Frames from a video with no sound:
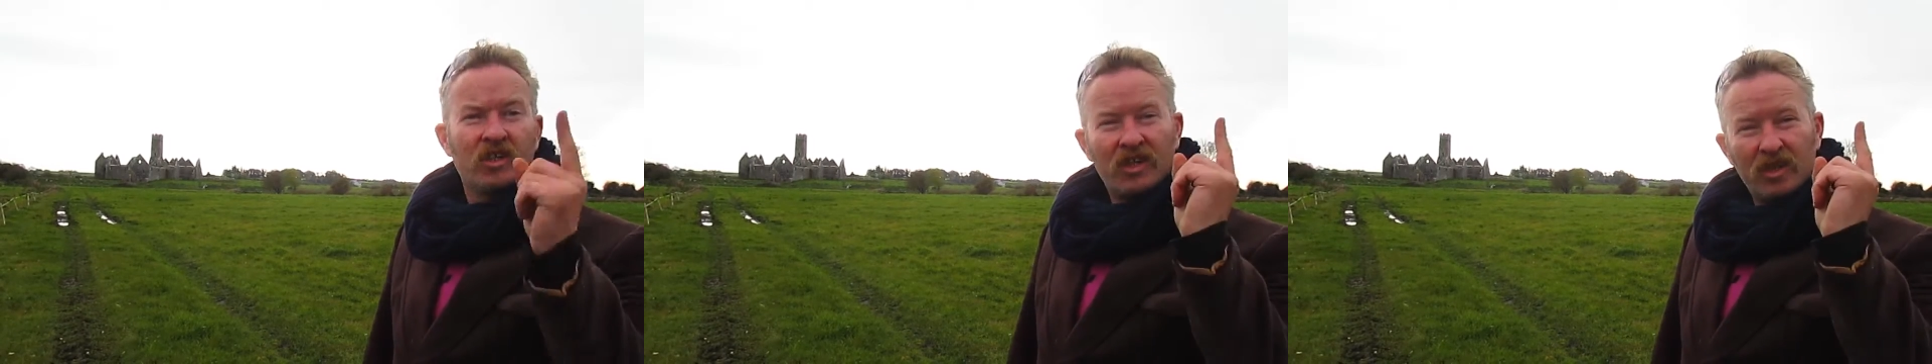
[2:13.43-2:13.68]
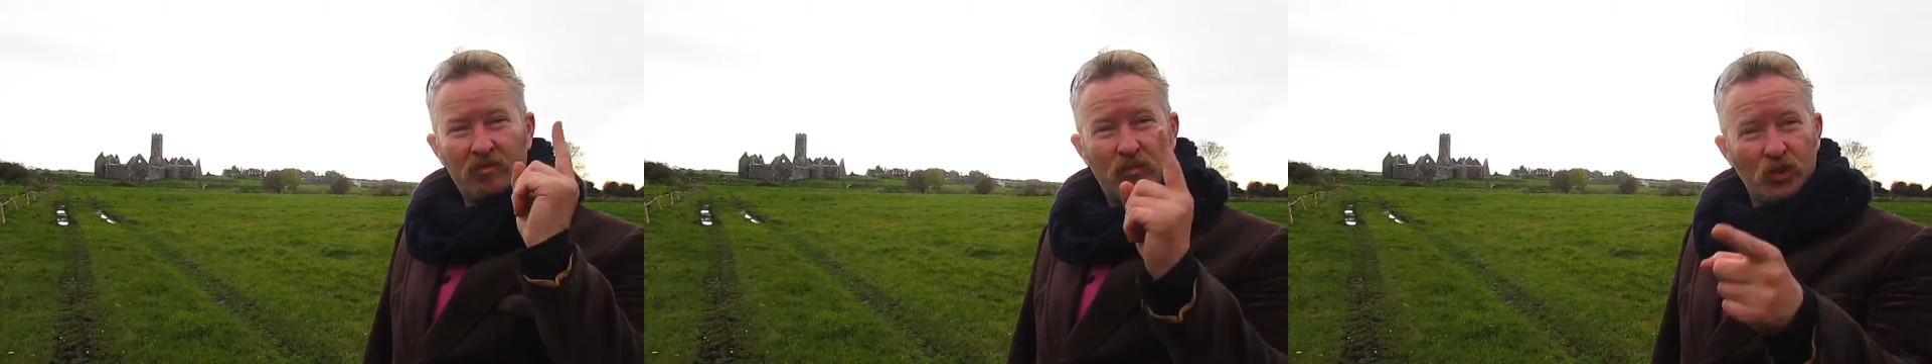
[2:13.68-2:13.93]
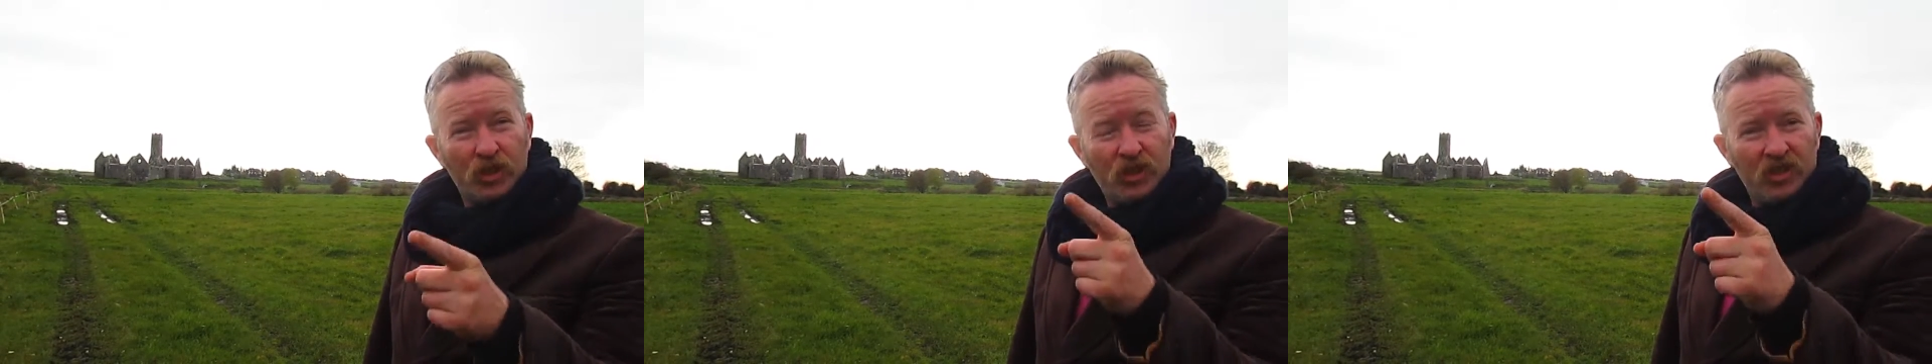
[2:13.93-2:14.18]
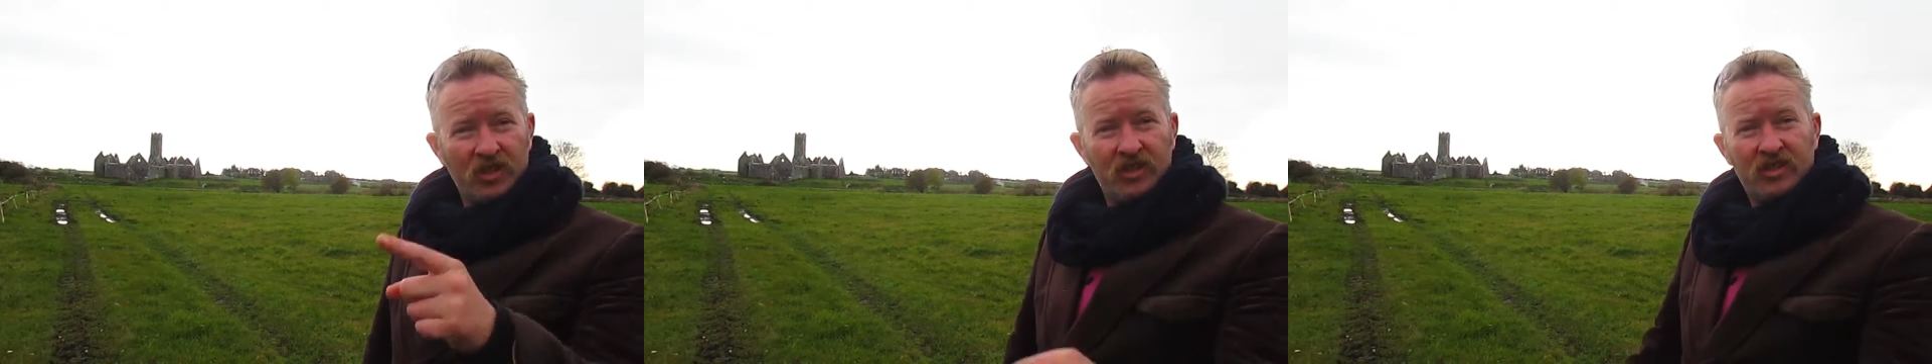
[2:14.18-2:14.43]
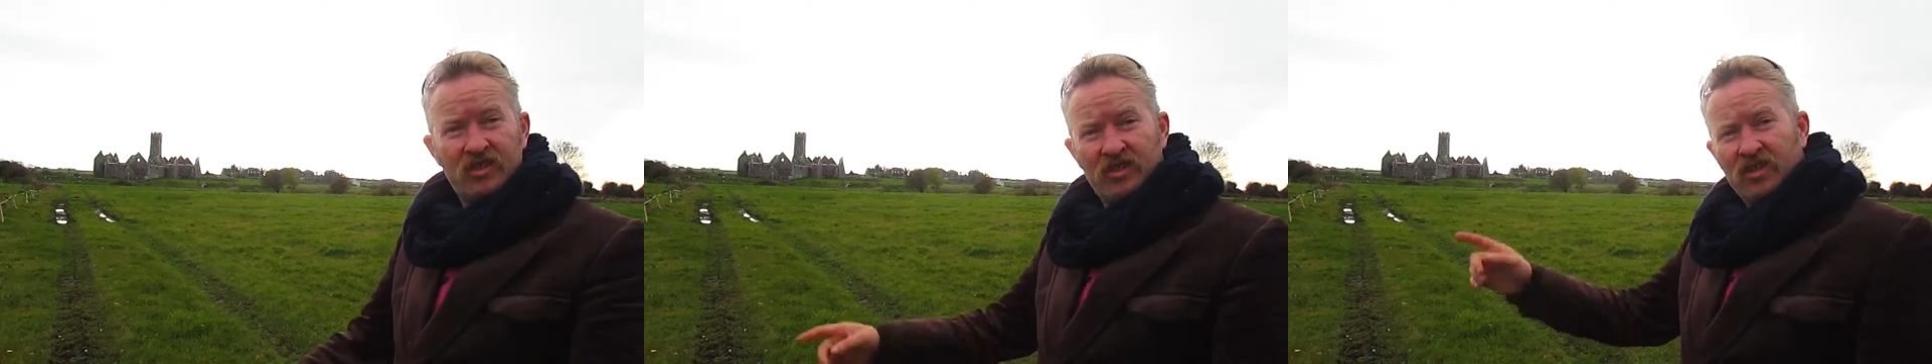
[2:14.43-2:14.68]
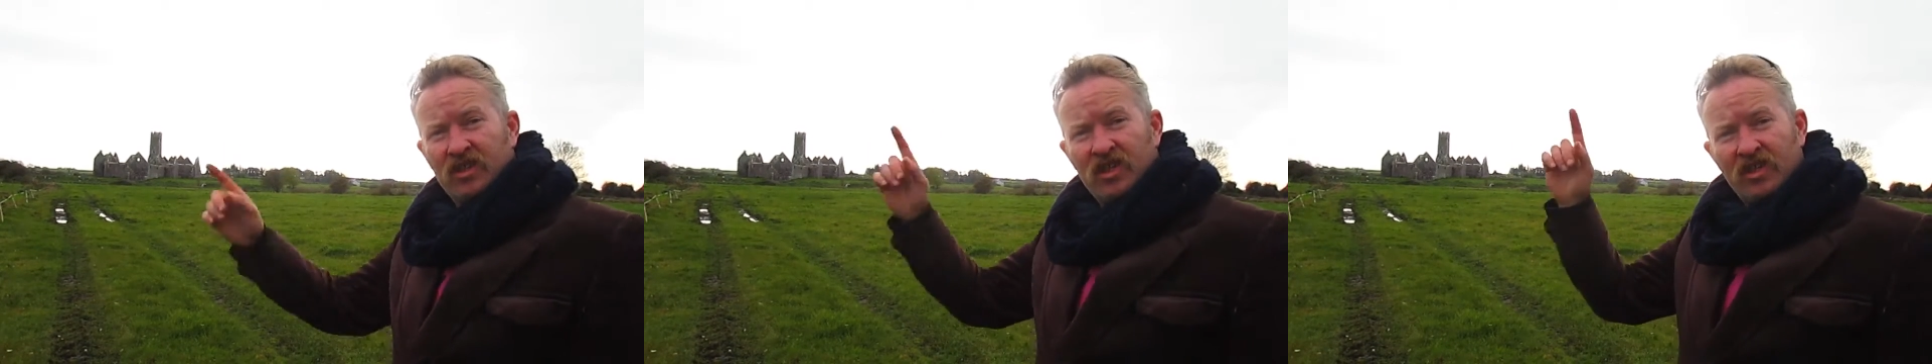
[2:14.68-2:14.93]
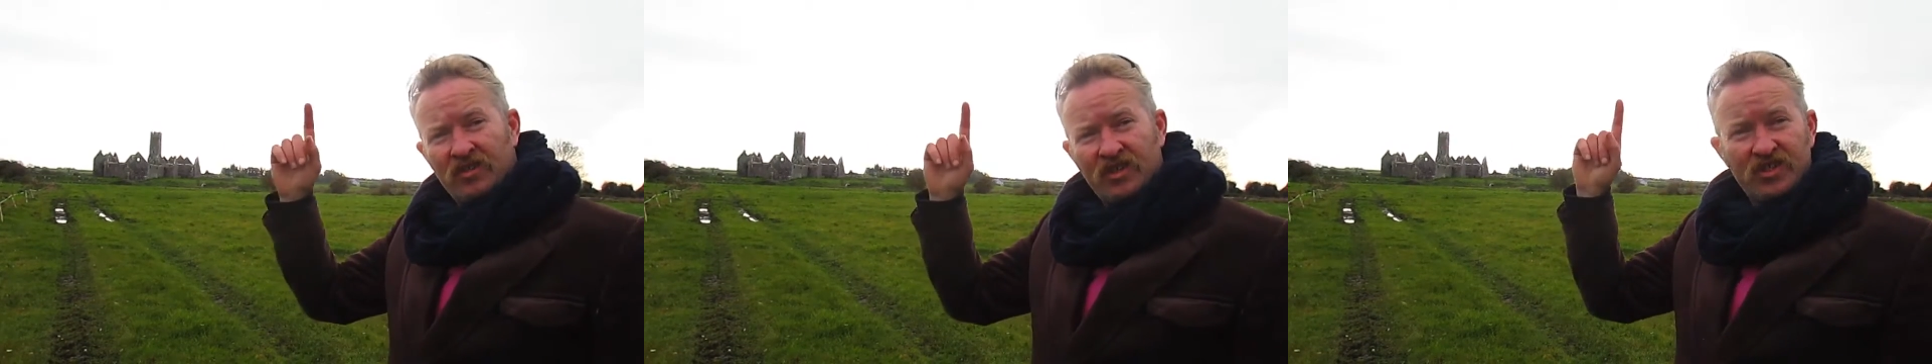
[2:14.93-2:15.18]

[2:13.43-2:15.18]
He boycotted the